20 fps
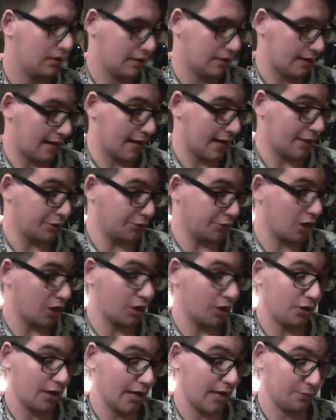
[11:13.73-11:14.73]
I do not
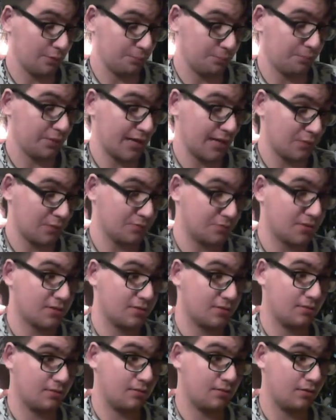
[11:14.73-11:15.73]
know how to
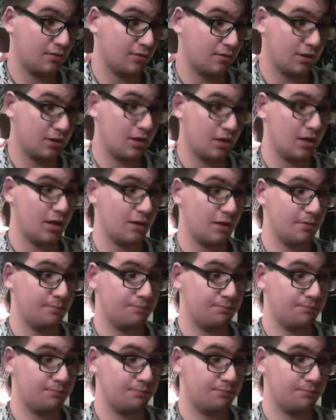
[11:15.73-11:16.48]
pronounce the